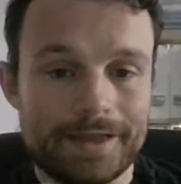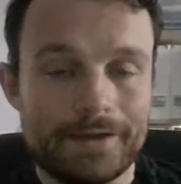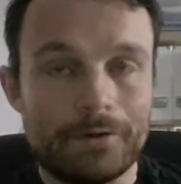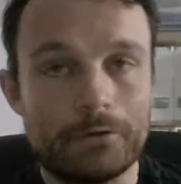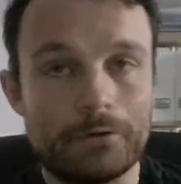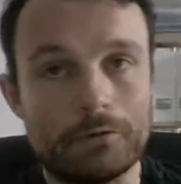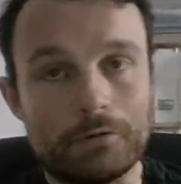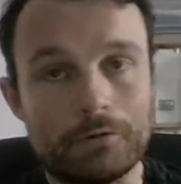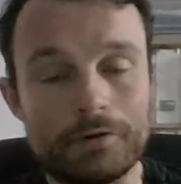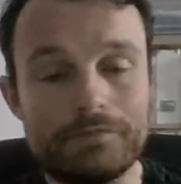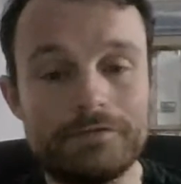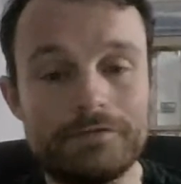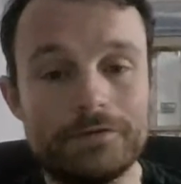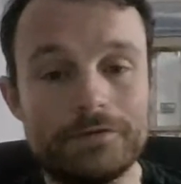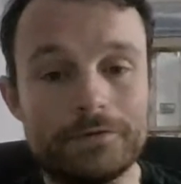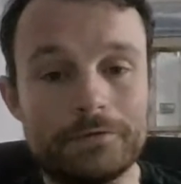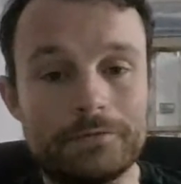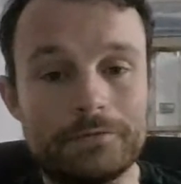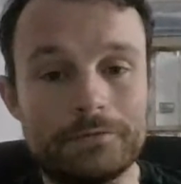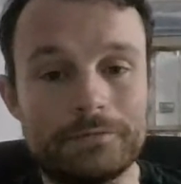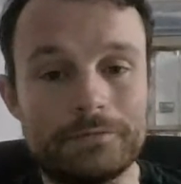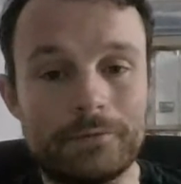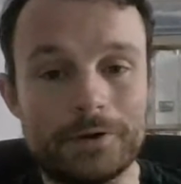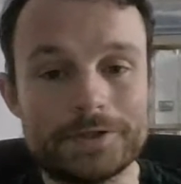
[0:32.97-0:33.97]
or if
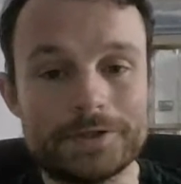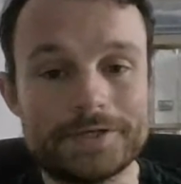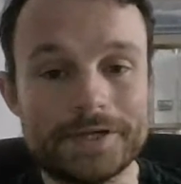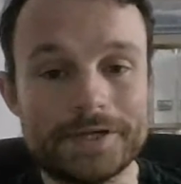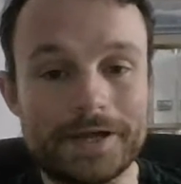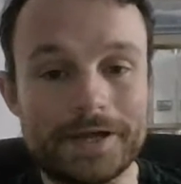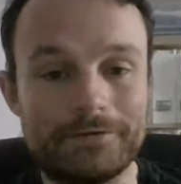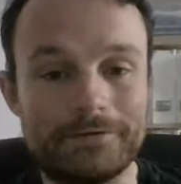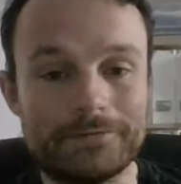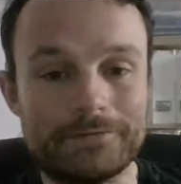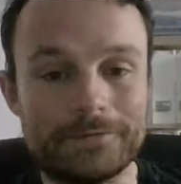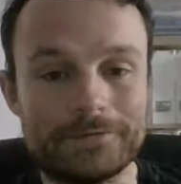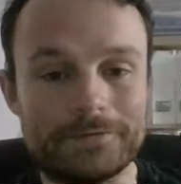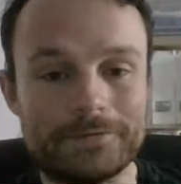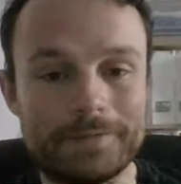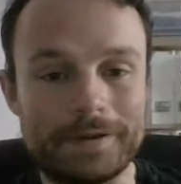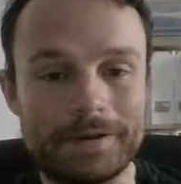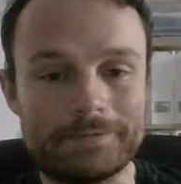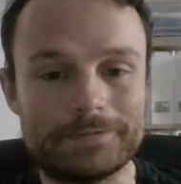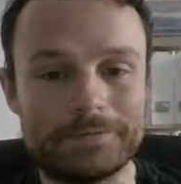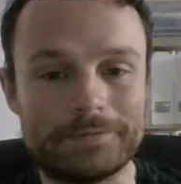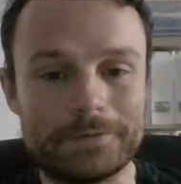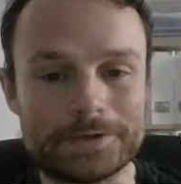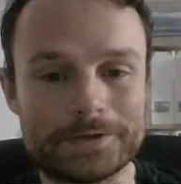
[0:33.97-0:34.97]
you're watching afterwards you'll be
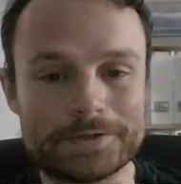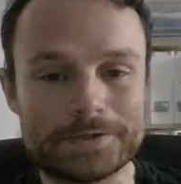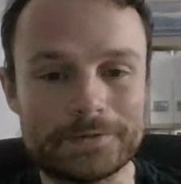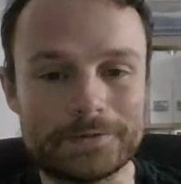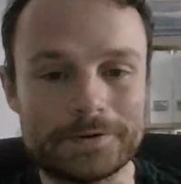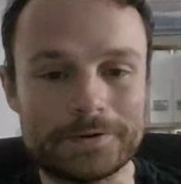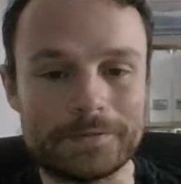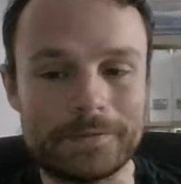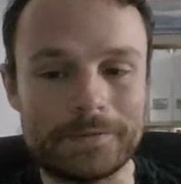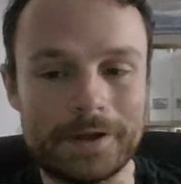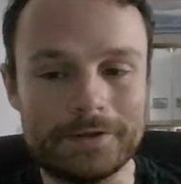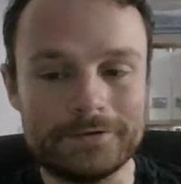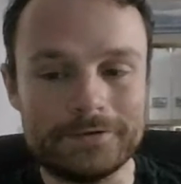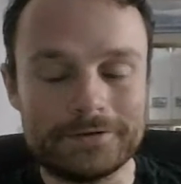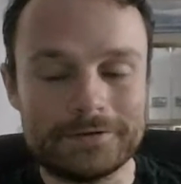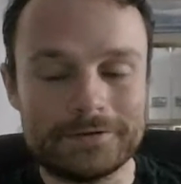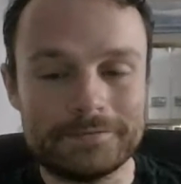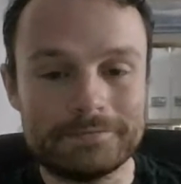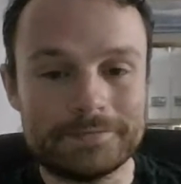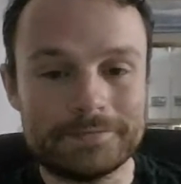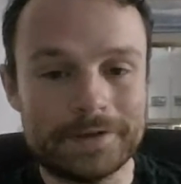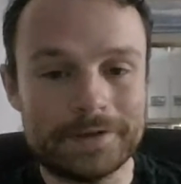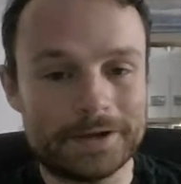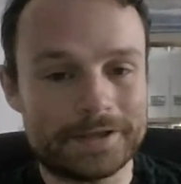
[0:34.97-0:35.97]
able to watch it all at
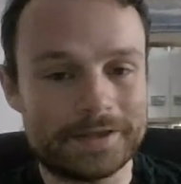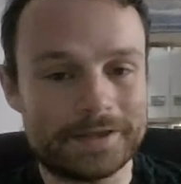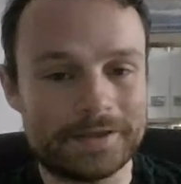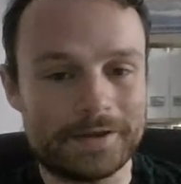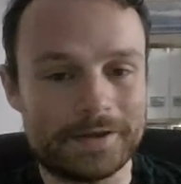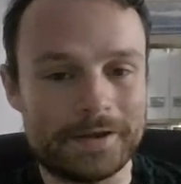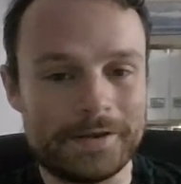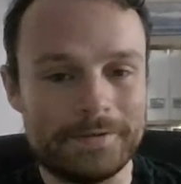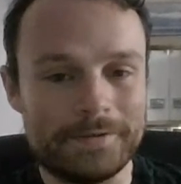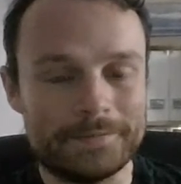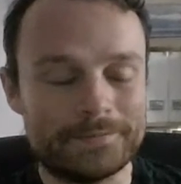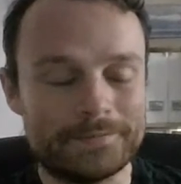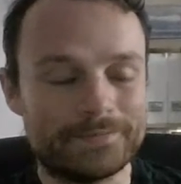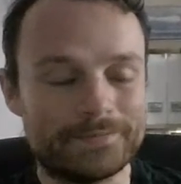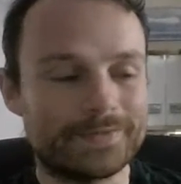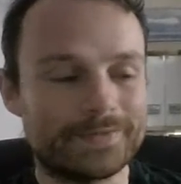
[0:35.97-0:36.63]
once. Lucky you.